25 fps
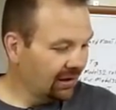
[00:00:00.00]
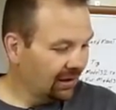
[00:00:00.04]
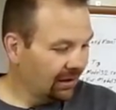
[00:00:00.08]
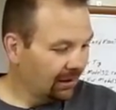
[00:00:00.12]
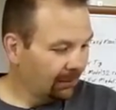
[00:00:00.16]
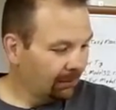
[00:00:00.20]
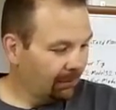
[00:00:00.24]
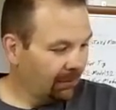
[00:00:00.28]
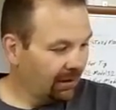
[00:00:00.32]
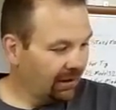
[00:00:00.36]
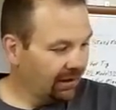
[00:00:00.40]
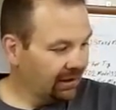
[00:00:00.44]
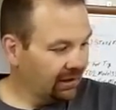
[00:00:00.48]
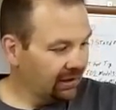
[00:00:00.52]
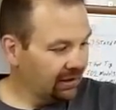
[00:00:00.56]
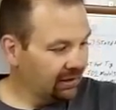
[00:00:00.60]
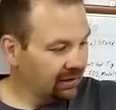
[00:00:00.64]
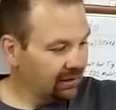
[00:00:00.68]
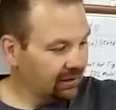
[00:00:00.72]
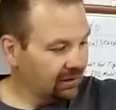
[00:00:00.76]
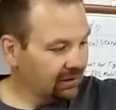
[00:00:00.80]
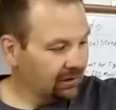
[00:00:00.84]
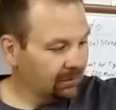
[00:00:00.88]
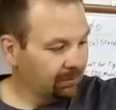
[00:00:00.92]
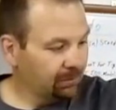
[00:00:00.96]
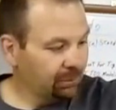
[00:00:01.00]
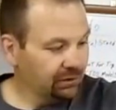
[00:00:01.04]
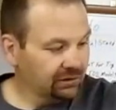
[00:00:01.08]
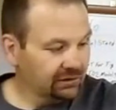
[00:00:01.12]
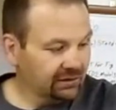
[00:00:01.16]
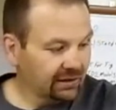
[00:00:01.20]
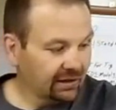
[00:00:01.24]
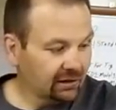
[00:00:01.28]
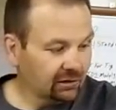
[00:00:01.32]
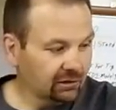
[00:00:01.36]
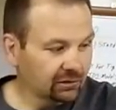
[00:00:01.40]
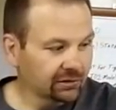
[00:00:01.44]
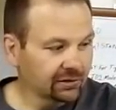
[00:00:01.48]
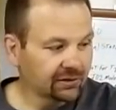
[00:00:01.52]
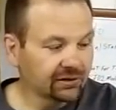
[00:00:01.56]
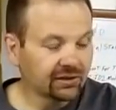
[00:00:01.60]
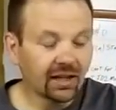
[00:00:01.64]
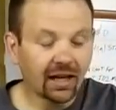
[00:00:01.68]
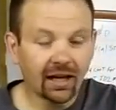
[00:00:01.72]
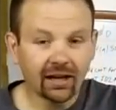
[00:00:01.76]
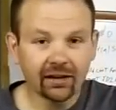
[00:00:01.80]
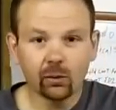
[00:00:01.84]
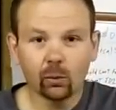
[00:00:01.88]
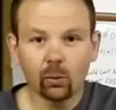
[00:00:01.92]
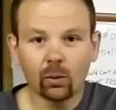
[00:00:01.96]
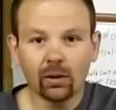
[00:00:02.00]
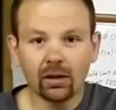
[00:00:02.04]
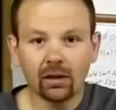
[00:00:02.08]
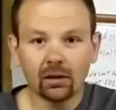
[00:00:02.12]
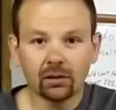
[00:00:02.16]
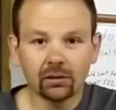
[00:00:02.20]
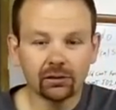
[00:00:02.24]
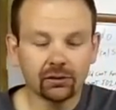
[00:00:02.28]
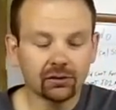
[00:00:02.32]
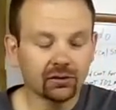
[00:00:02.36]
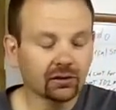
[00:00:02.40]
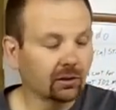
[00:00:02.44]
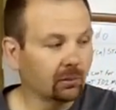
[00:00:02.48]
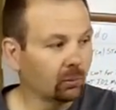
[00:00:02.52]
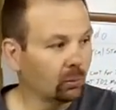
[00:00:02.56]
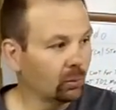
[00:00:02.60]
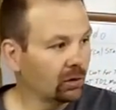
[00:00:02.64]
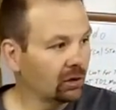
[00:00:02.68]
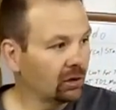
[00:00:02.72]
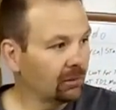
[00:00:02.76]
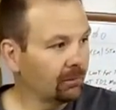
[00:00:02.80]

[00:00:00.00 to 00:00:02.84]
May put that on the side of the welder somewhere,